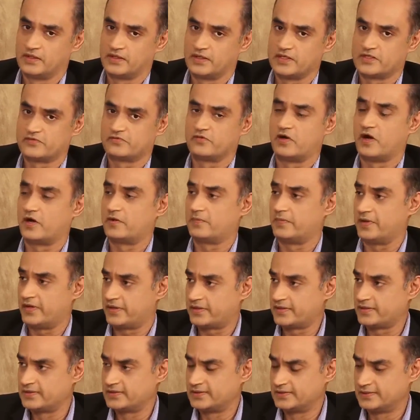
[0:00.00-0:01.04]
is far
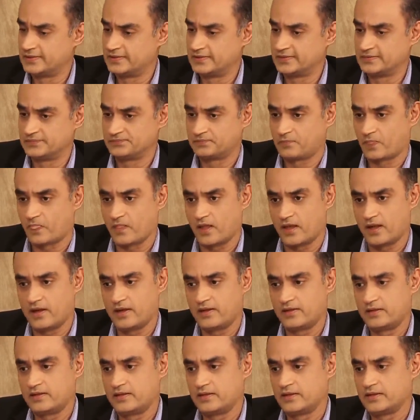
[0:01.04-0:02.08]
better.
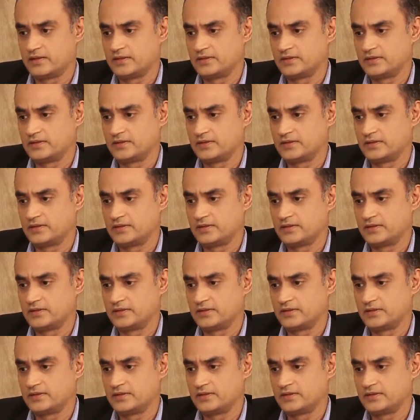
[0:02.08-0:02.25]
And